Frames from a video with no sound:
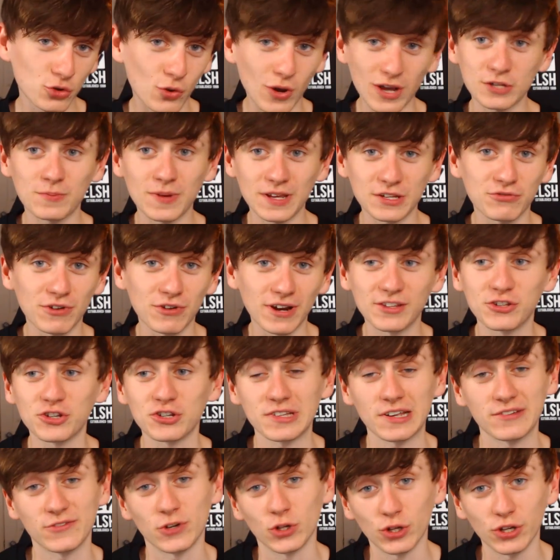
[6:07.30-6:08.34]
Squarespace really does
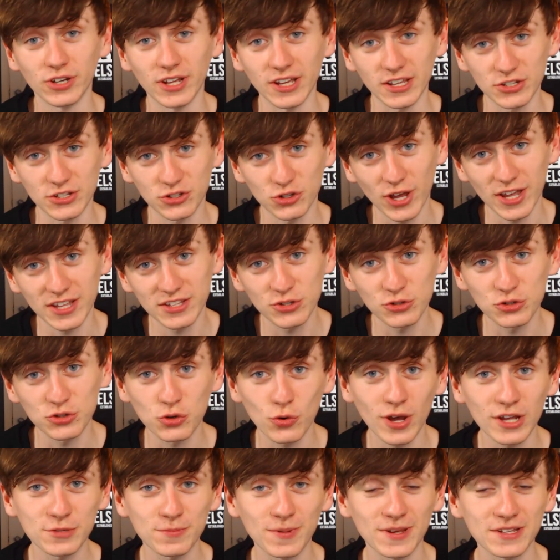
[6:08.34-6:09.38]
have all you need, so head to
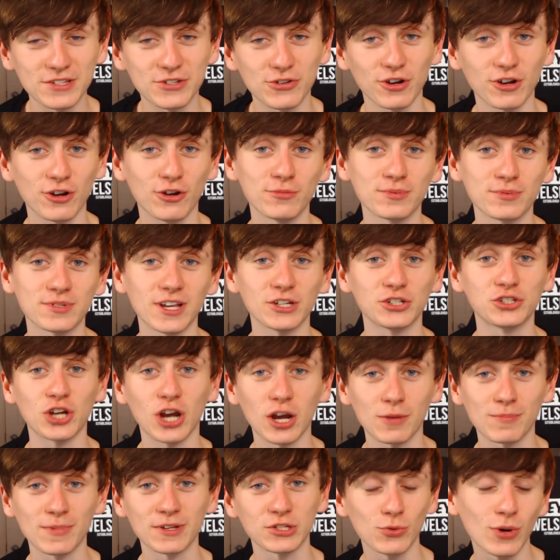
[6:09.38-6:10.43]
squarespace.com slash
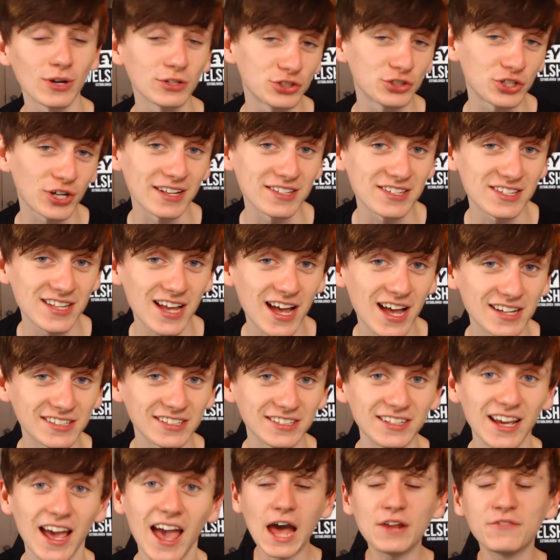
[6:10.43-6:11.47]
jackmasseywelsh to get
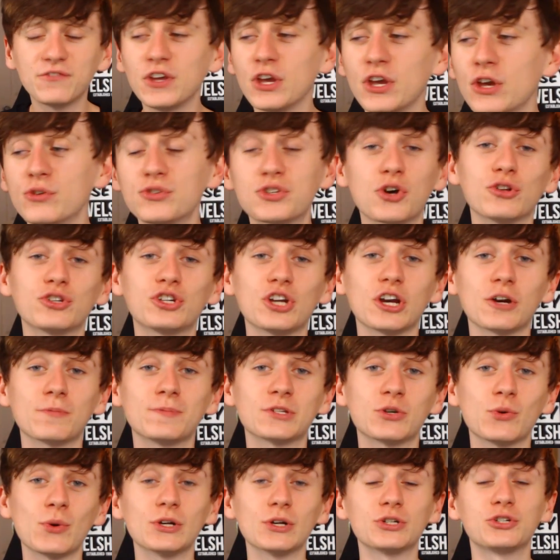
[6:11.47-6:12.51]
started. And if you use code
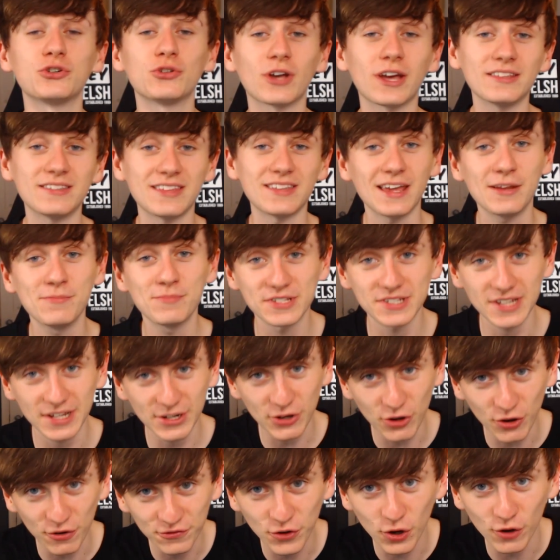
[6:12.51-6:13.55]
jackmasseywelsh, you'll get get 10%
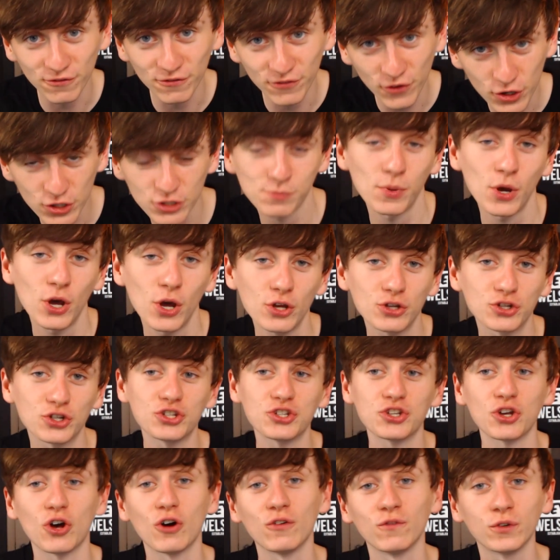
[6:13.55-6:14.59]
off your first
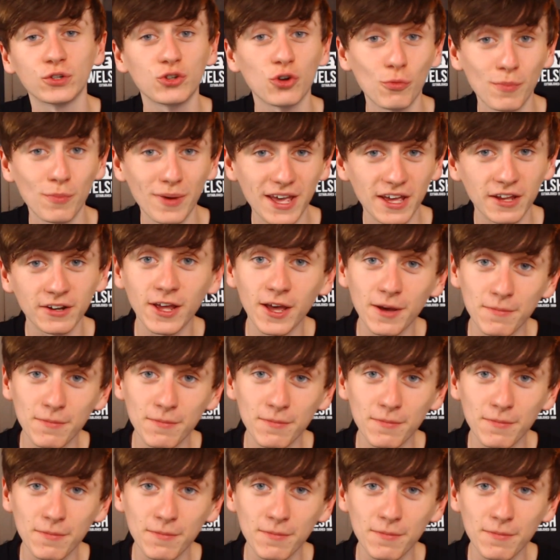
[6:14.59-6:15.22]
purchase of a domain